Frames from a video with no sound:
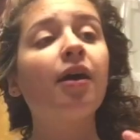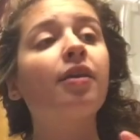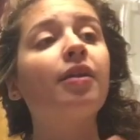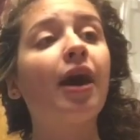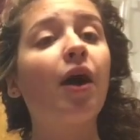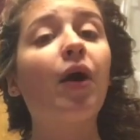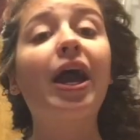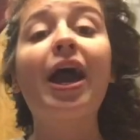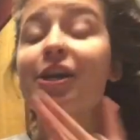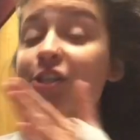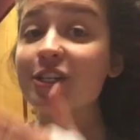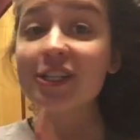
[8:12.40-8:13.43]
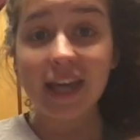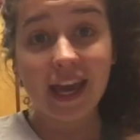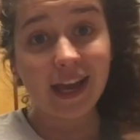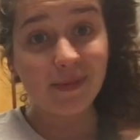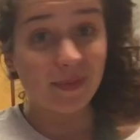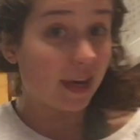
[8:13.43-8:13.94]
Now, I actually
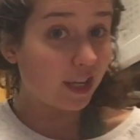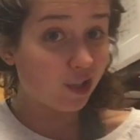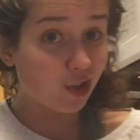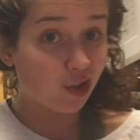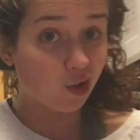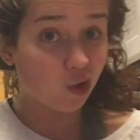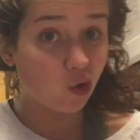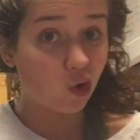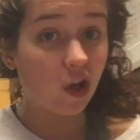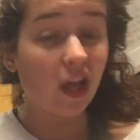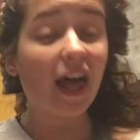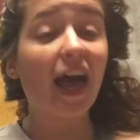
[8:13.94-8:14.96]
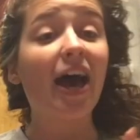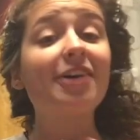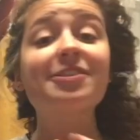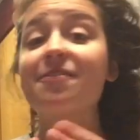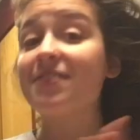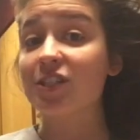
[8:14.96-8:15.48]
came into school
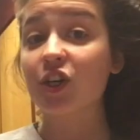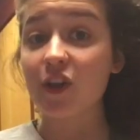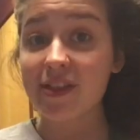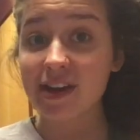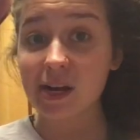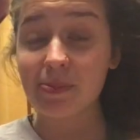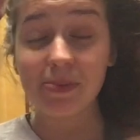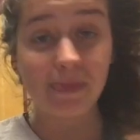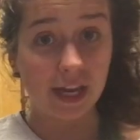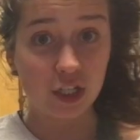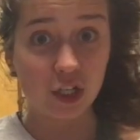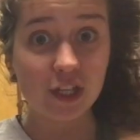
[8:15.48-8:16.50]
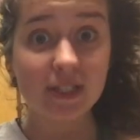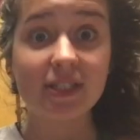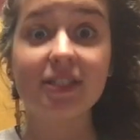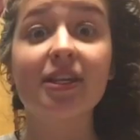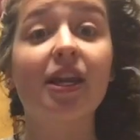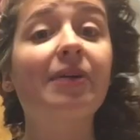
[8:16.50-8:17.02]
as a physical therapy major.
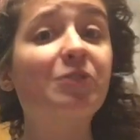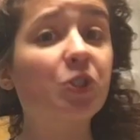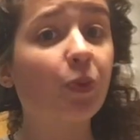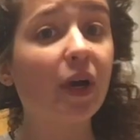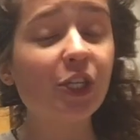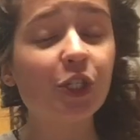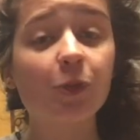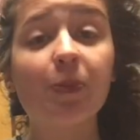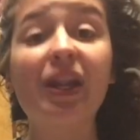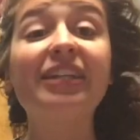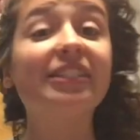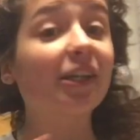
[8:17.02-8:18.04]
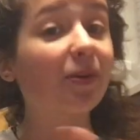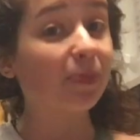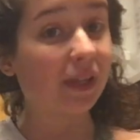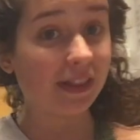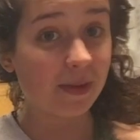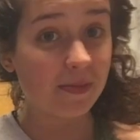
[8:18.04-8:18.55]
Since then I've switched, but I did
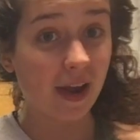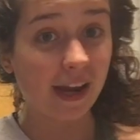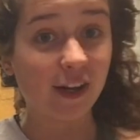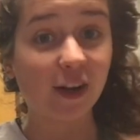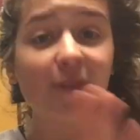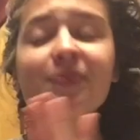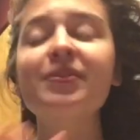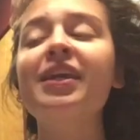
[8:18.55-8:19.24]
complete the minor.